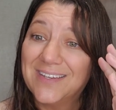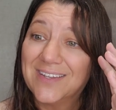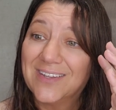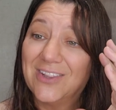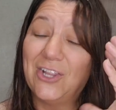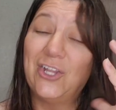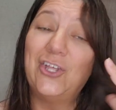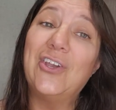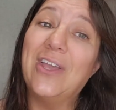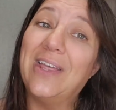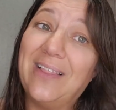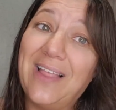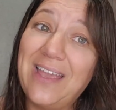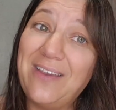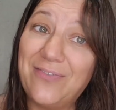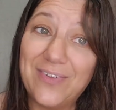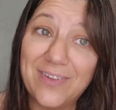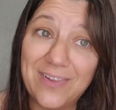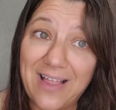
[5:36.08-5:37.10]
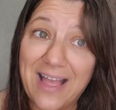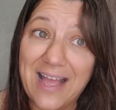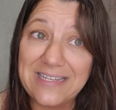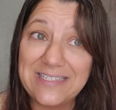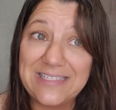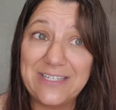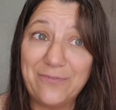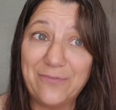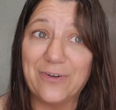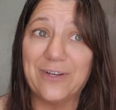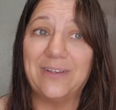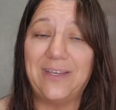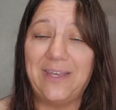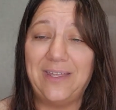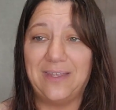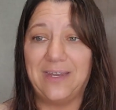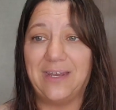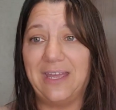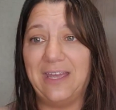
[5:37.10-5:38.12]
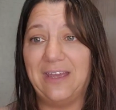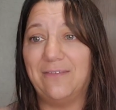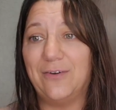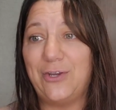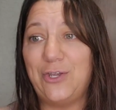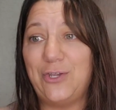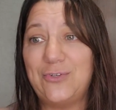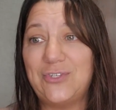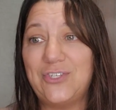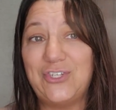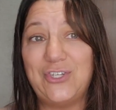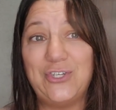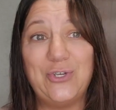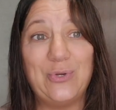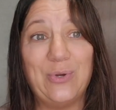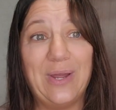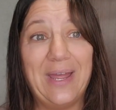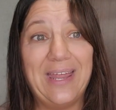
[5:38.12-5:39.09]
look at life a lot differently than I ever used to.